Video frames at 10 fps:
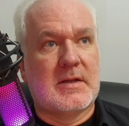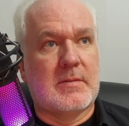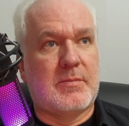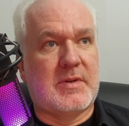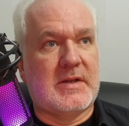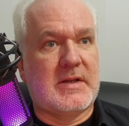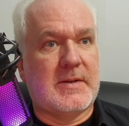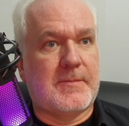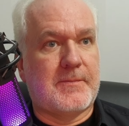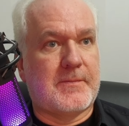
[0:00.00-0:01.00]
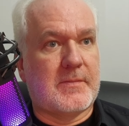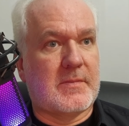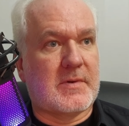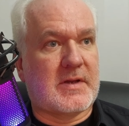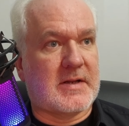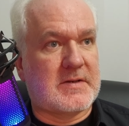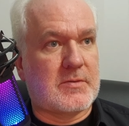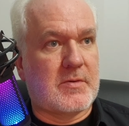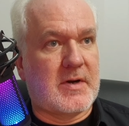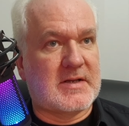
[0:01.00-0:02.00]
be
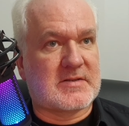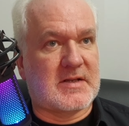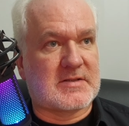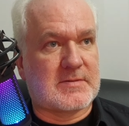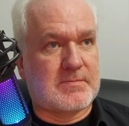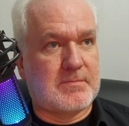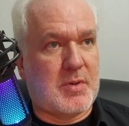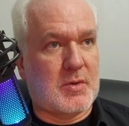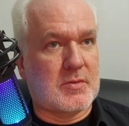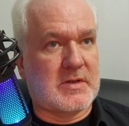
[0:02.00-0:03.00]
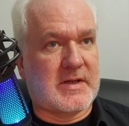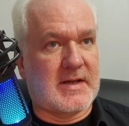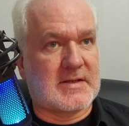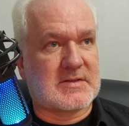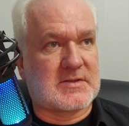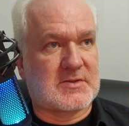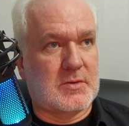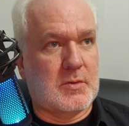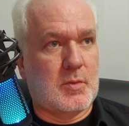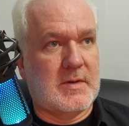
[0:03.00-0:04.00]
categorized as podcasts.
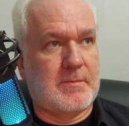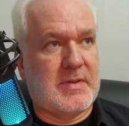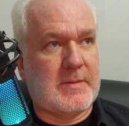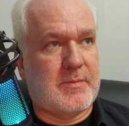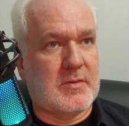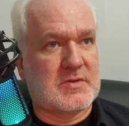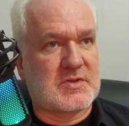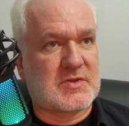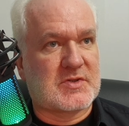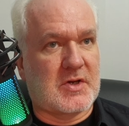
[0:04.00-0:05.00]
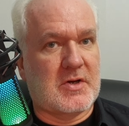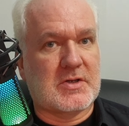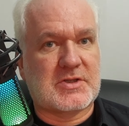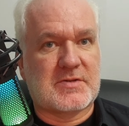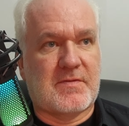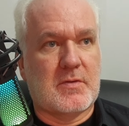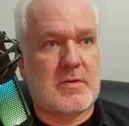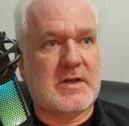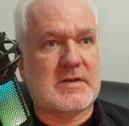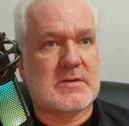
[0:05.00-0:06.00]
So when people search for
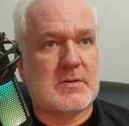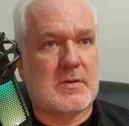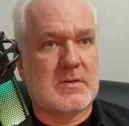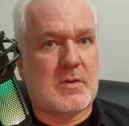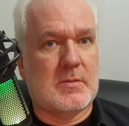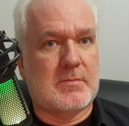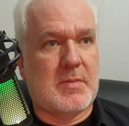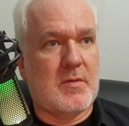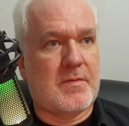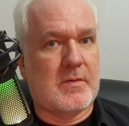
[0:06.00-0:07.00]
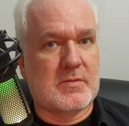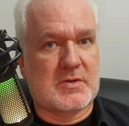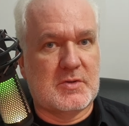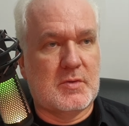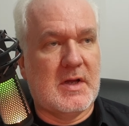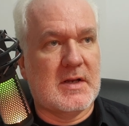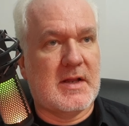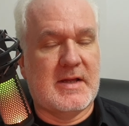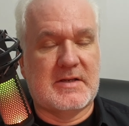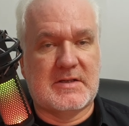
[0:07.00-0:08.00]
it, both on Google
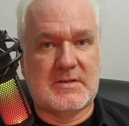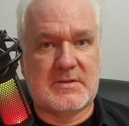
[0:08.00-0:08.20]
and in